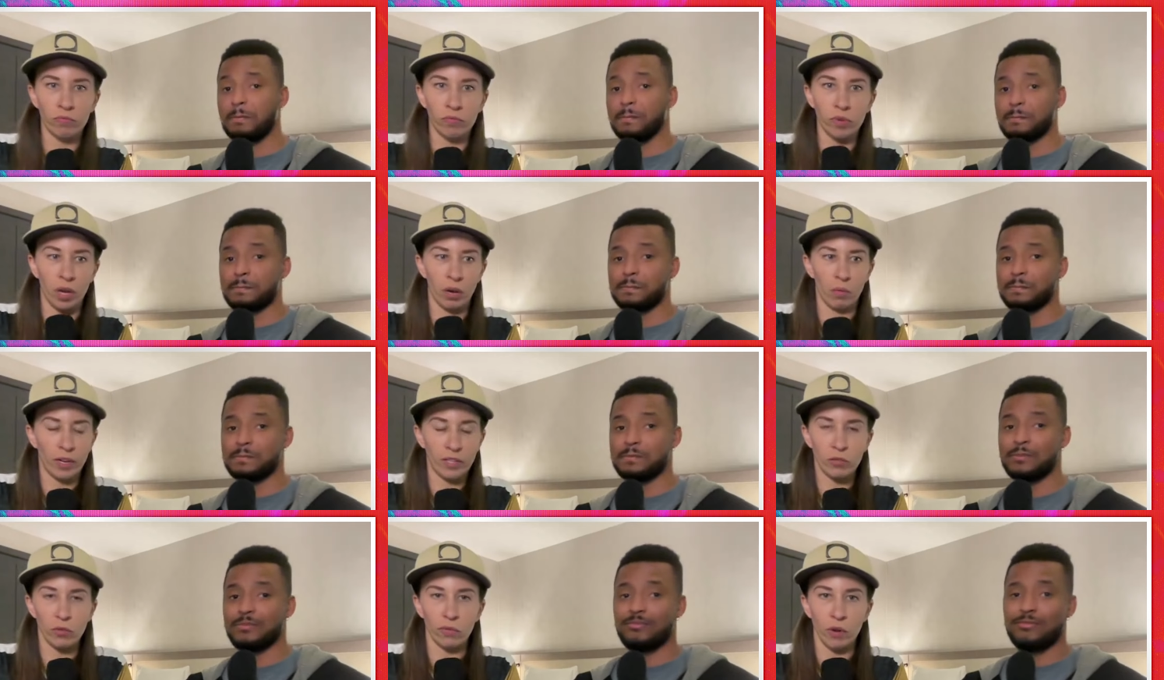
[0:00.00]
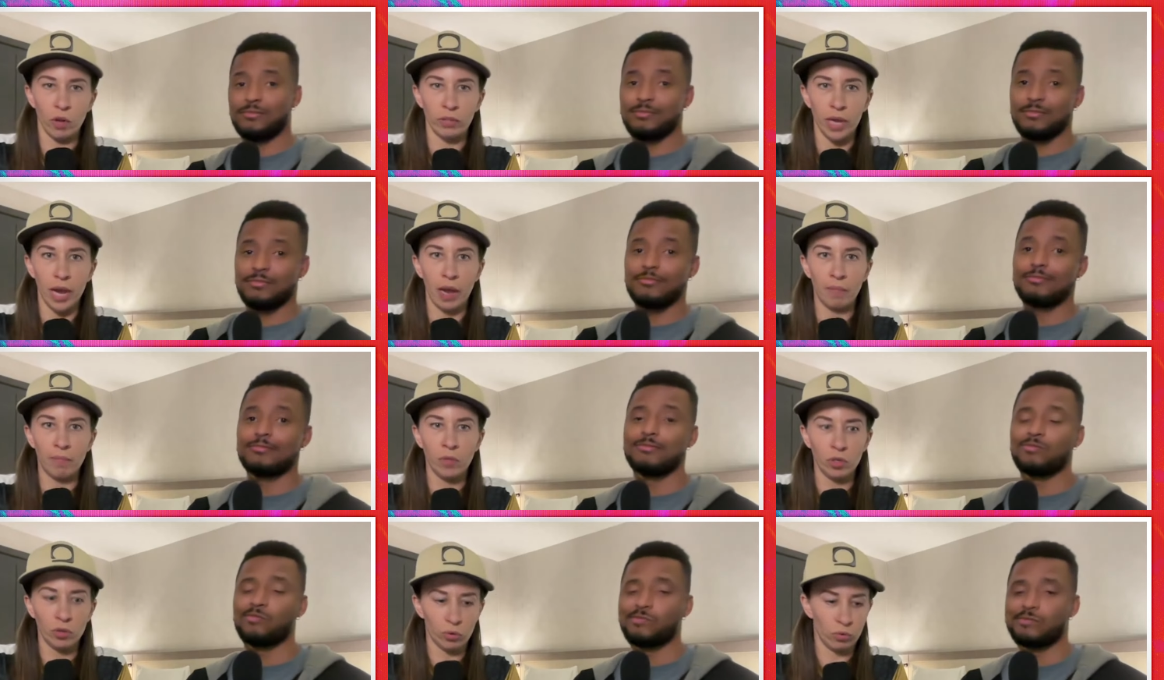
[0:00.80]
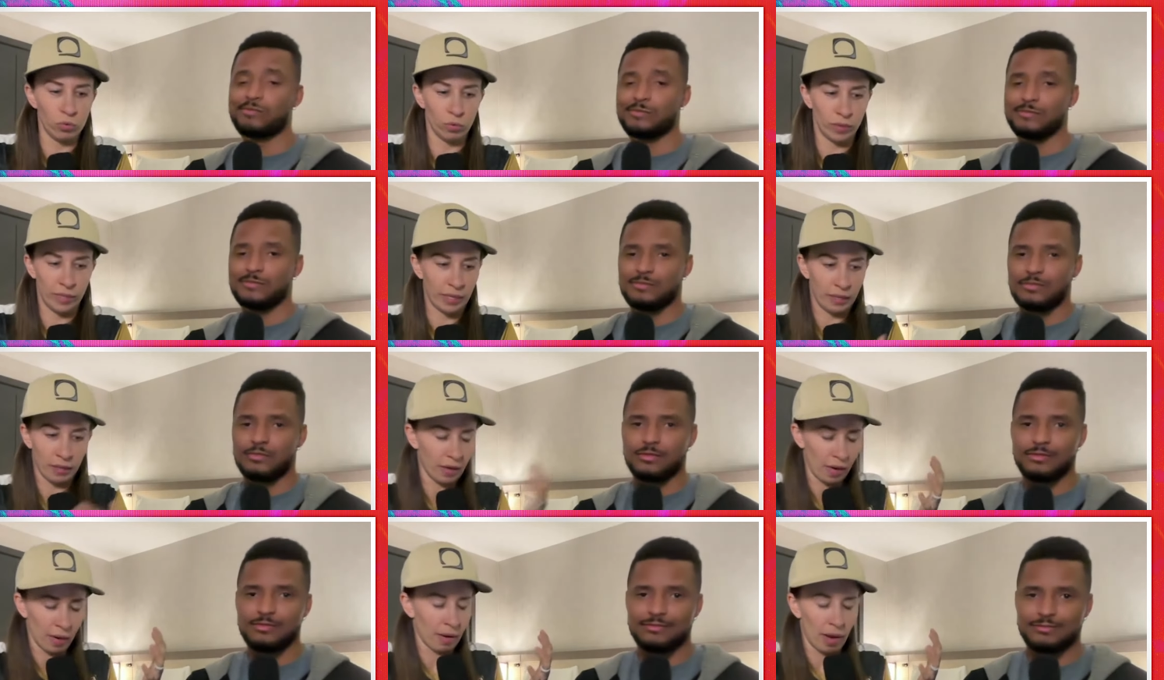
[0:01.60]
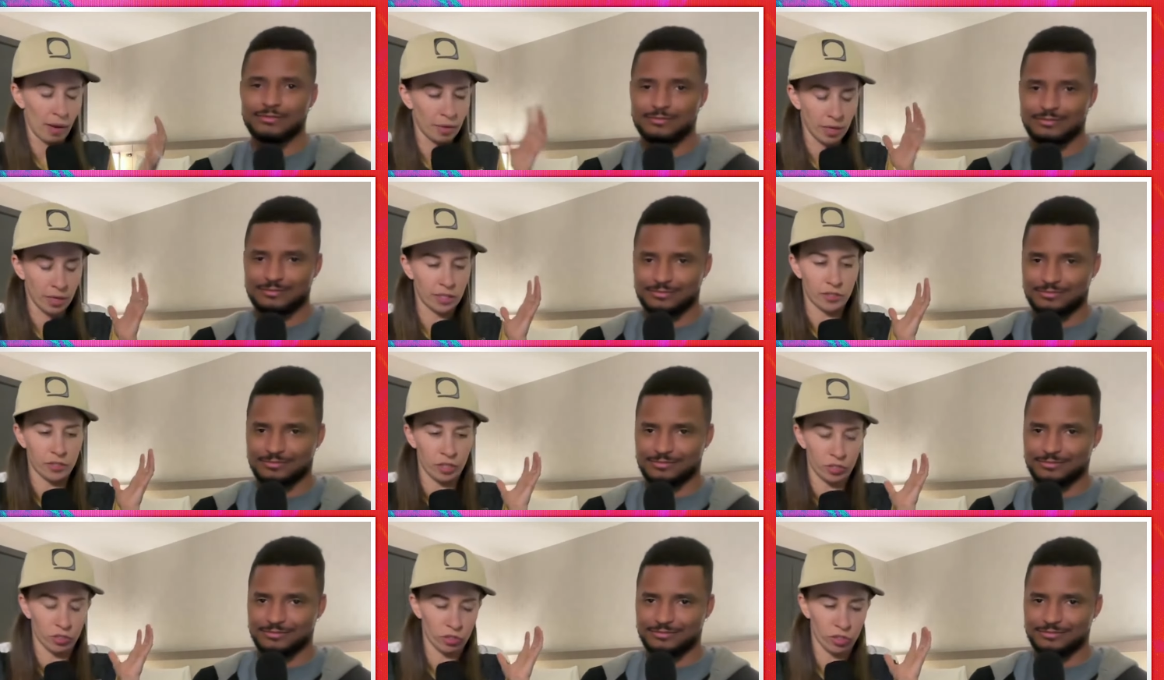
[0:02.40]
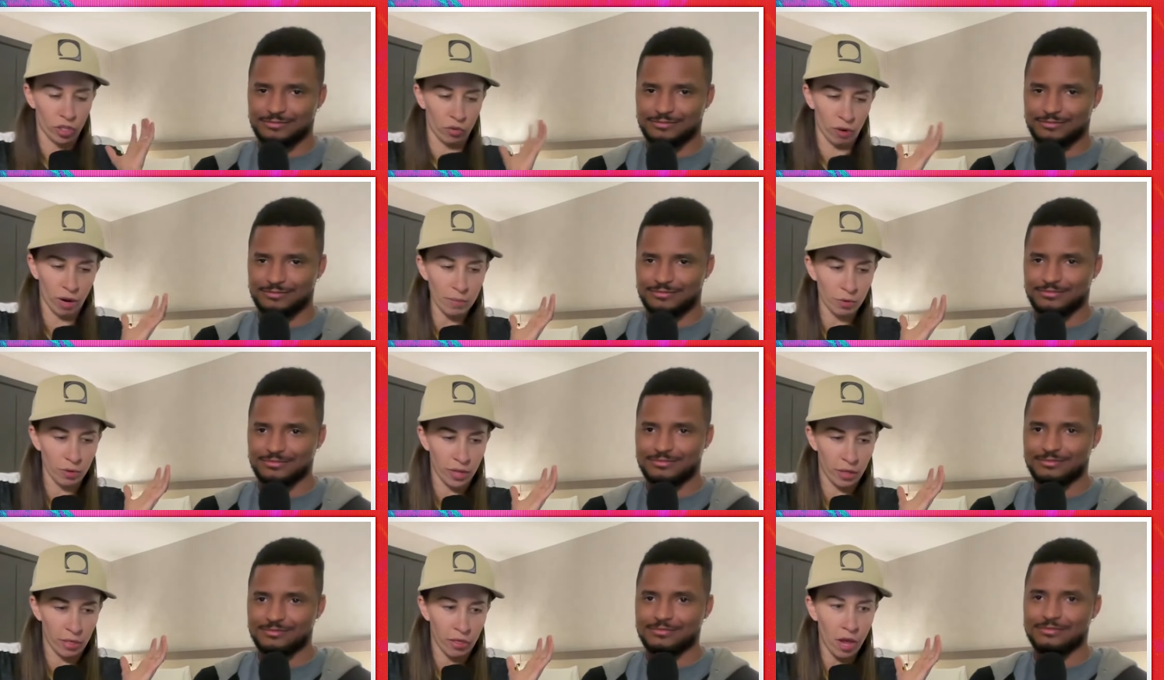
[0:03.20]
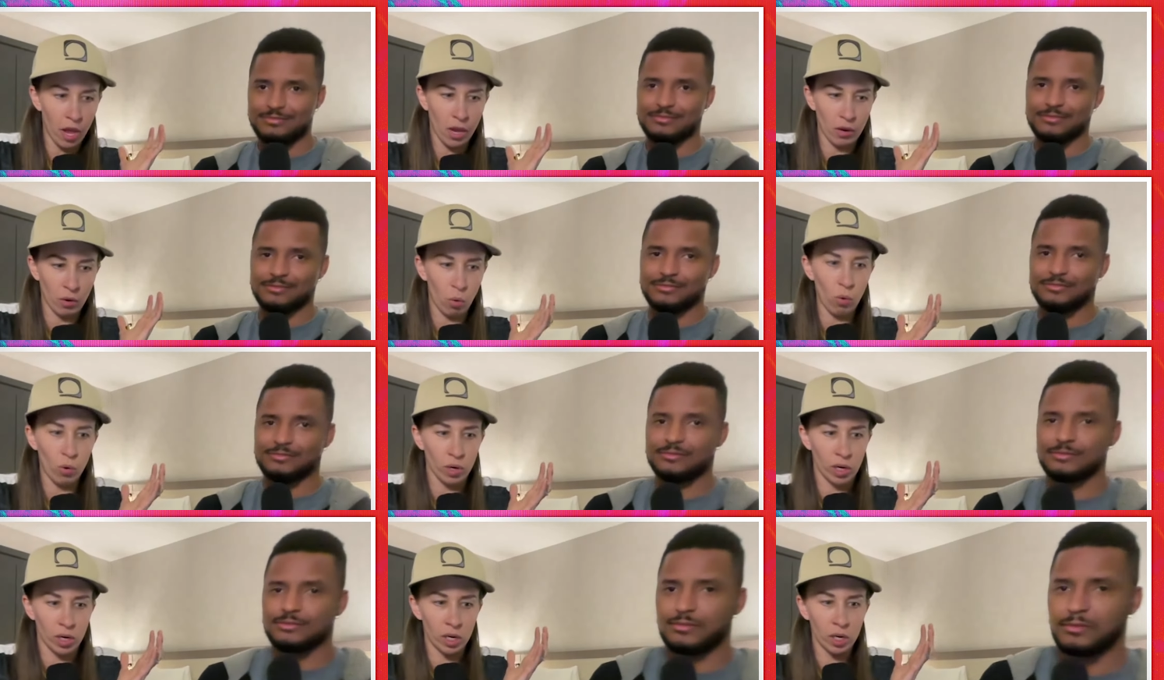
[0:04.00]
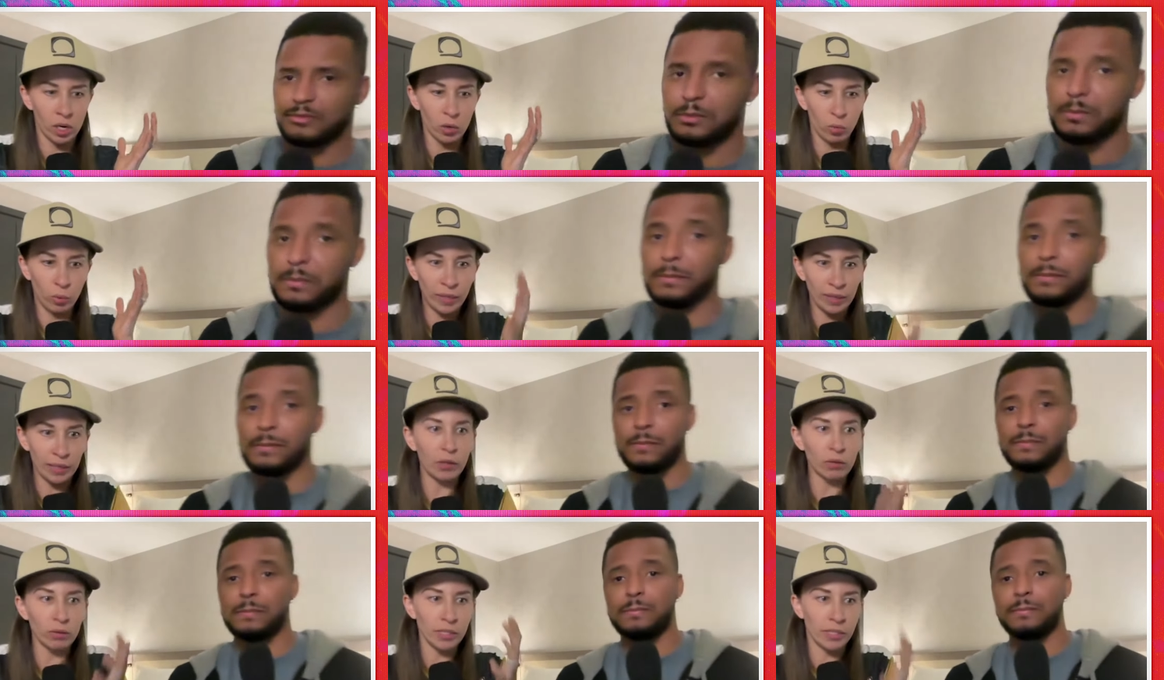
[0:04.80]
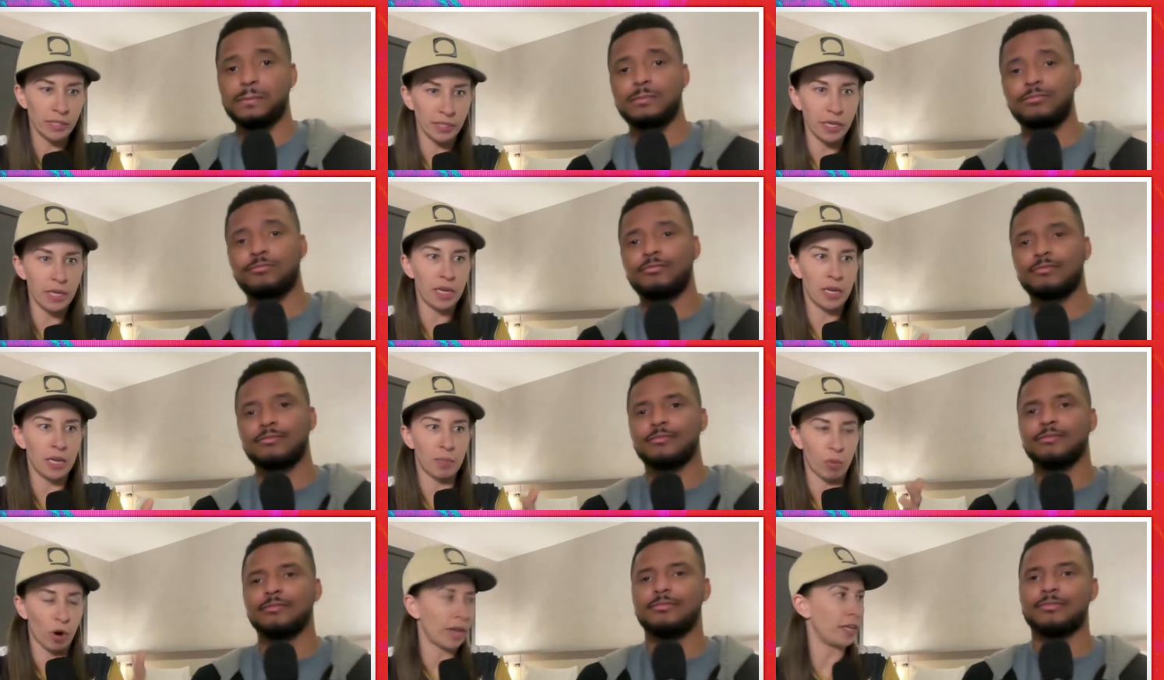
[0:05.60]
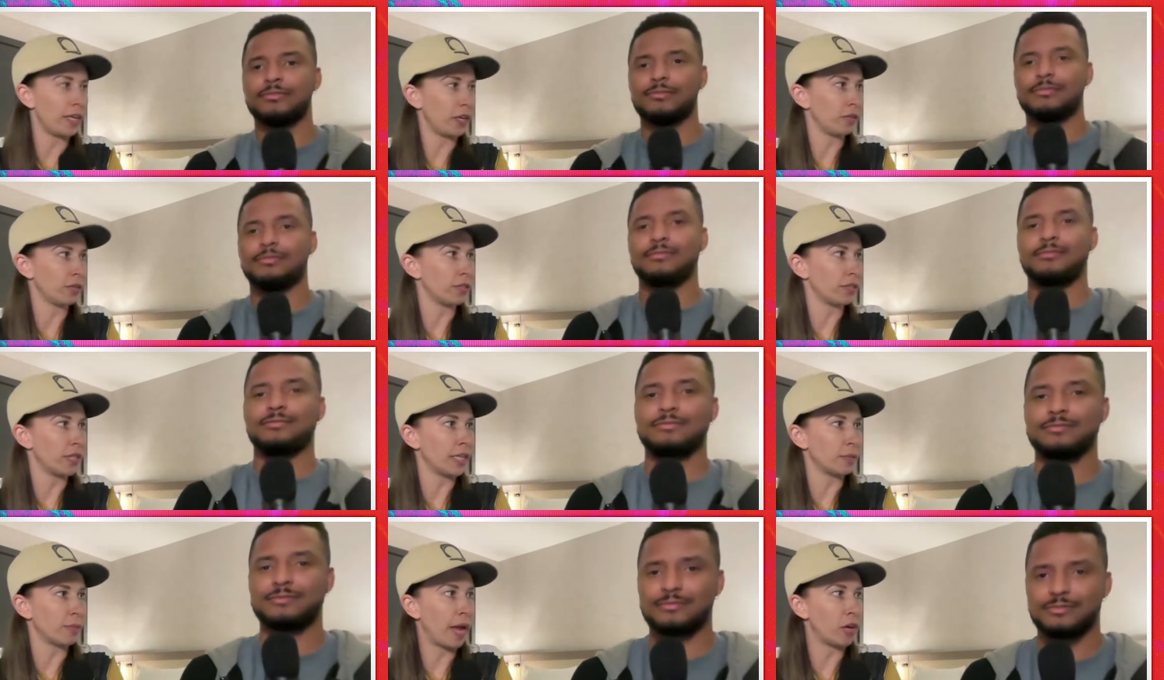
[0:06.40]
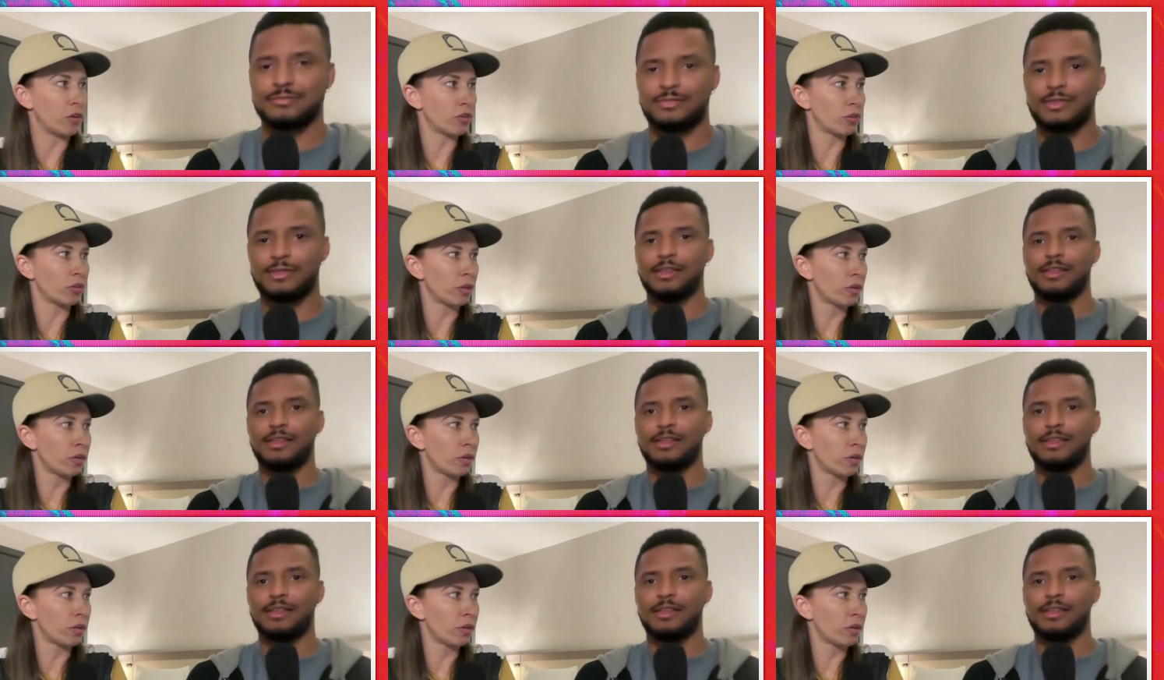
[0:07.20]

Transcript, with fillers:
Speaker 1: uh, wrestler of all time who I, I mean it's it's just incredible at that thought or we literally see bryan danielson's last match